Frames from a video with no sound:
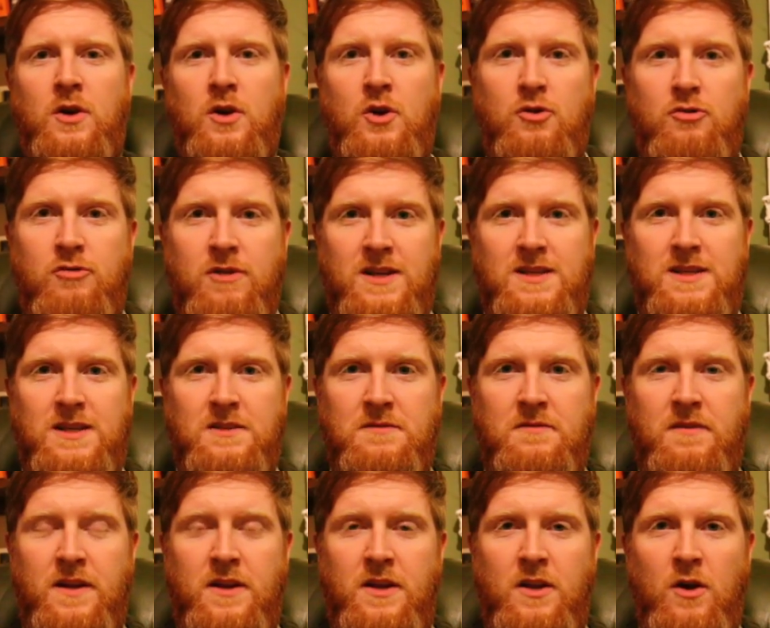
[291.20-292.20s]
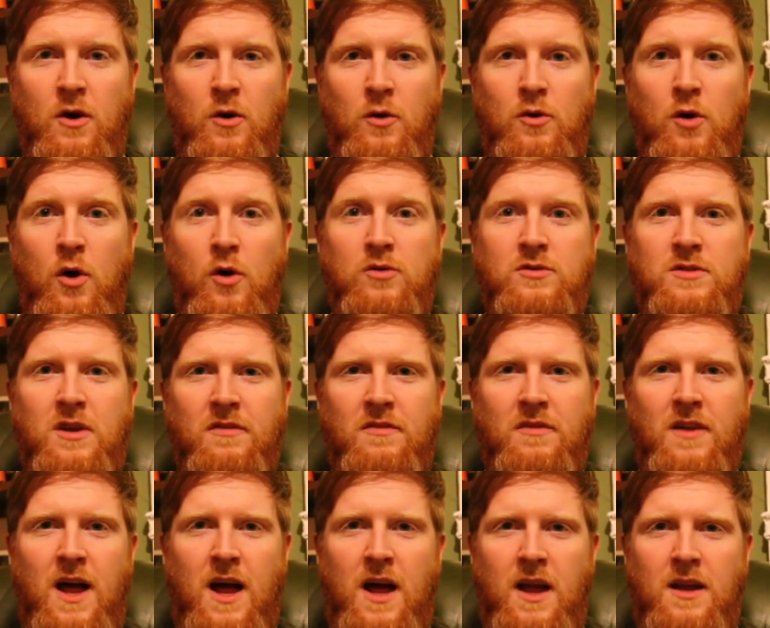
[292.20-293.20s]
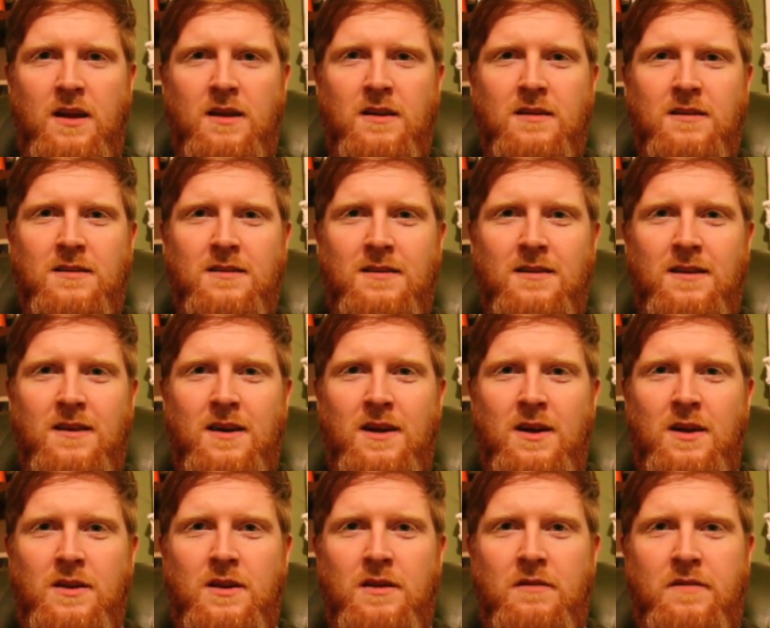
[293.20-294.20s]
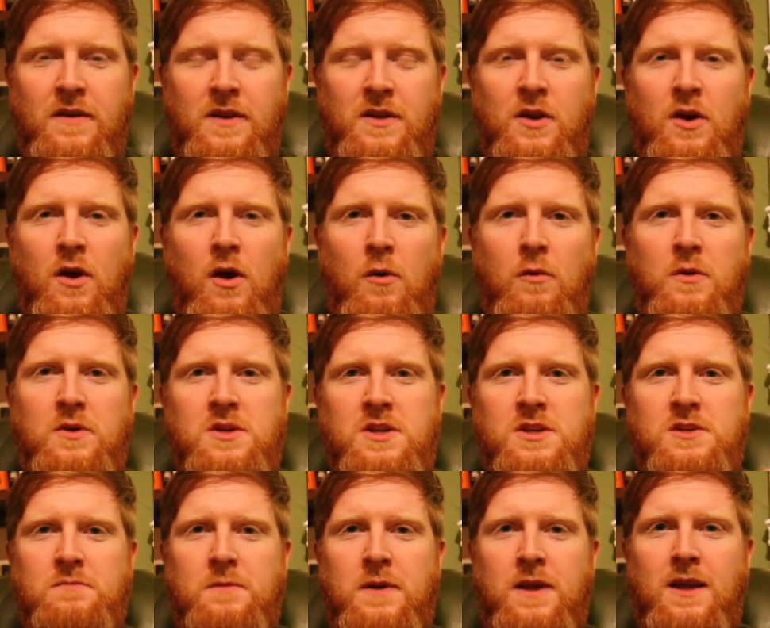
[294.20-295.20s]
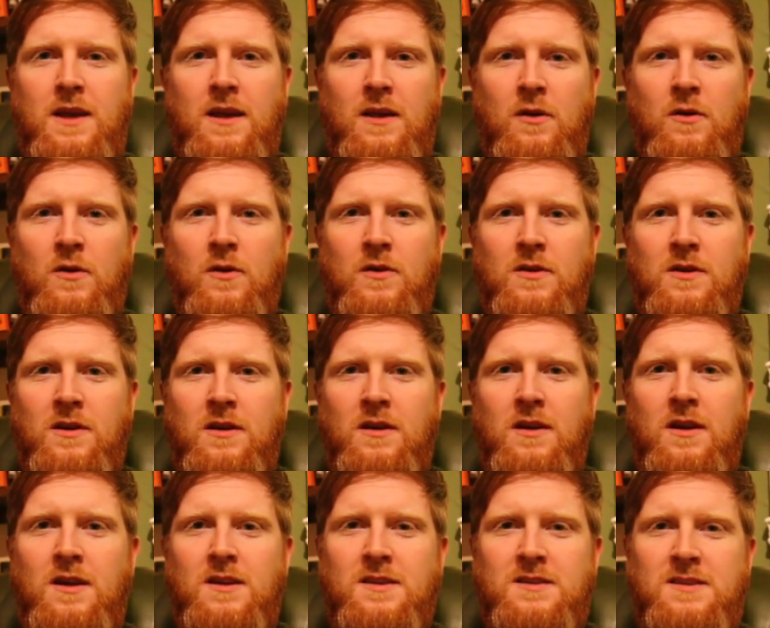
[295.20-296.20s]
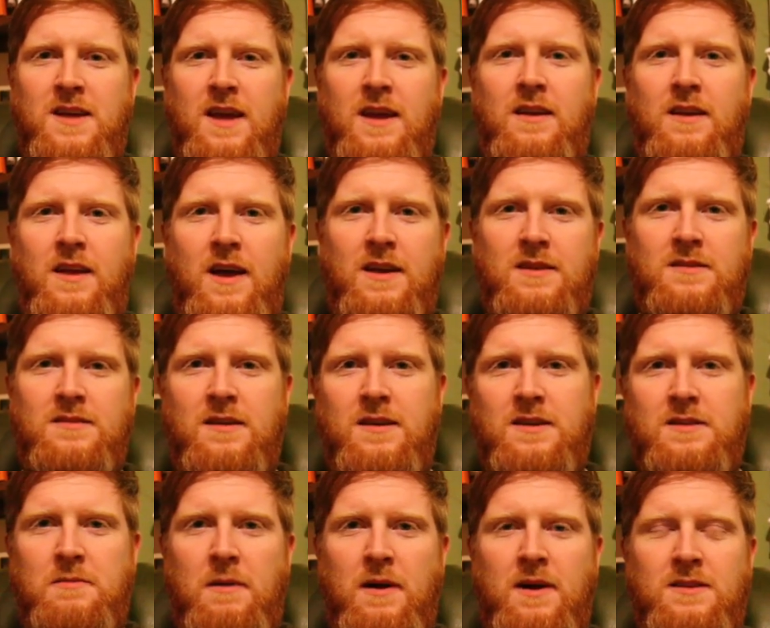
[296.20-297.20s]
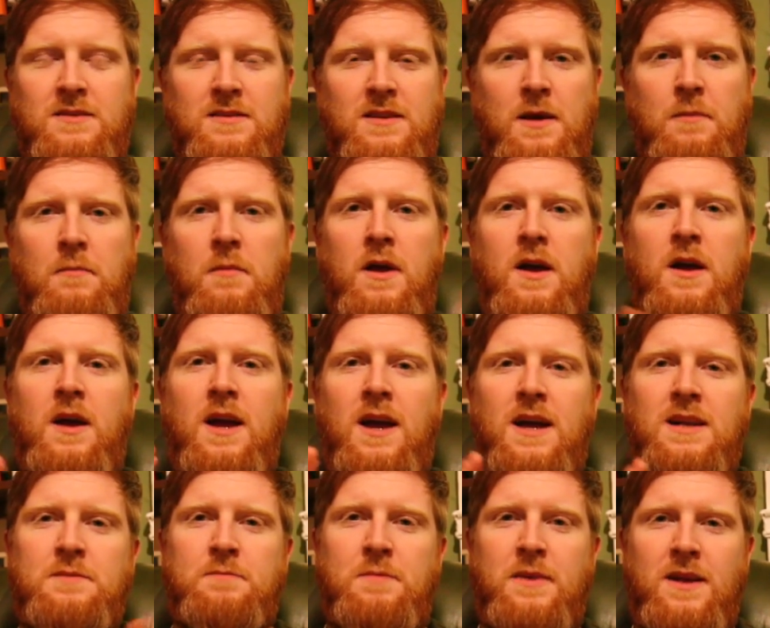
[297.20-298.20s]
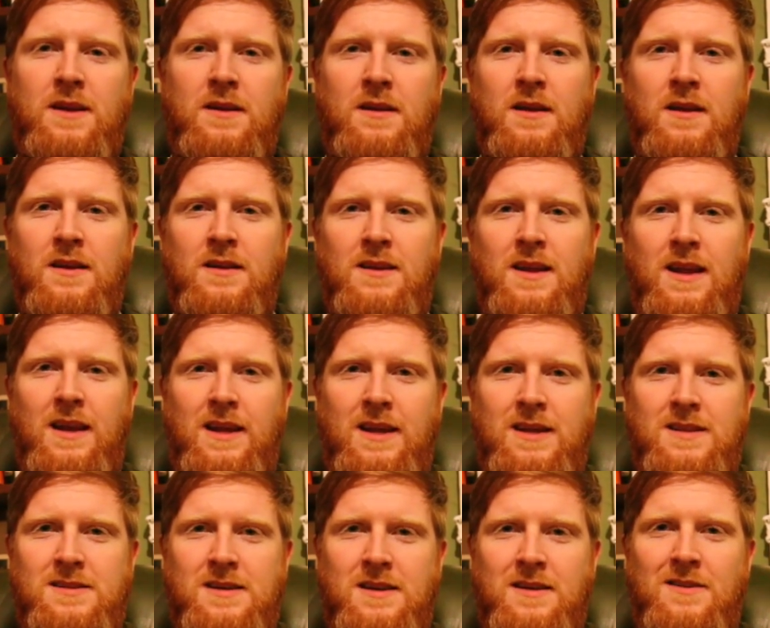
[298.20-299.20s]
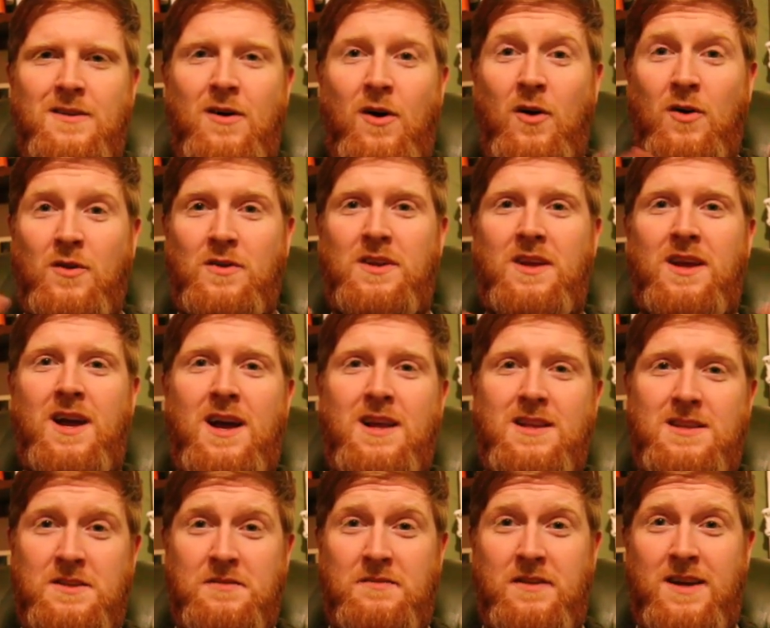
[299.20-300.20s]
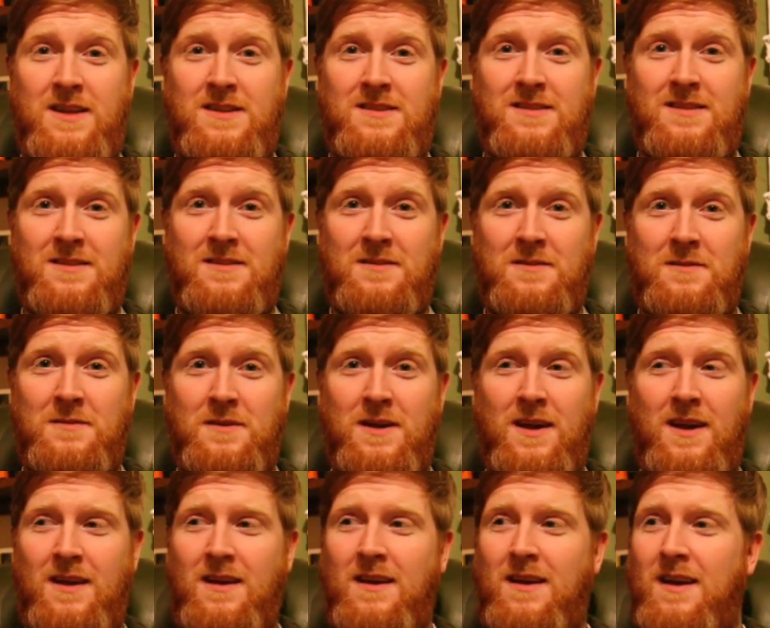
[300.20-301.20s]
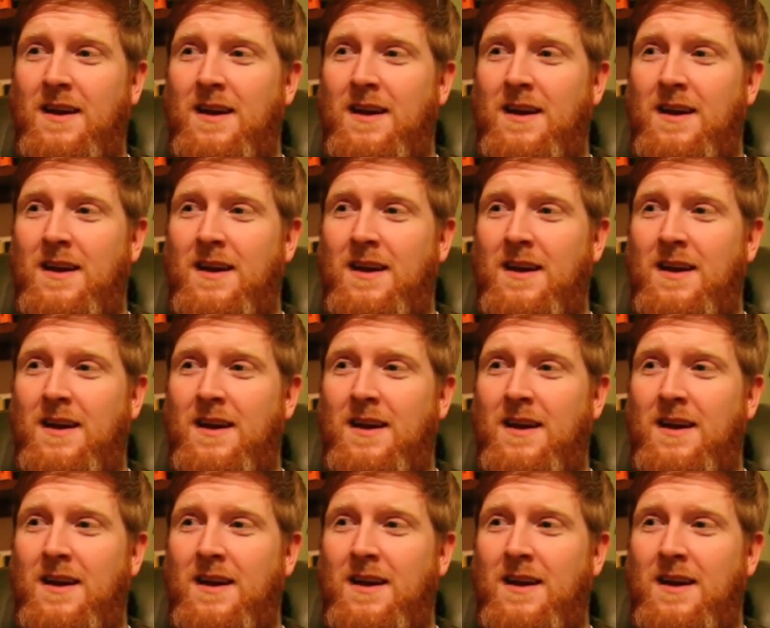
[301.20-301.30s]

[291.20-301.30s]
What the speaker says: Chris's video goes offline. The video which is speaking good and saying nice things about Islam has been deleted or deactivated. Okay.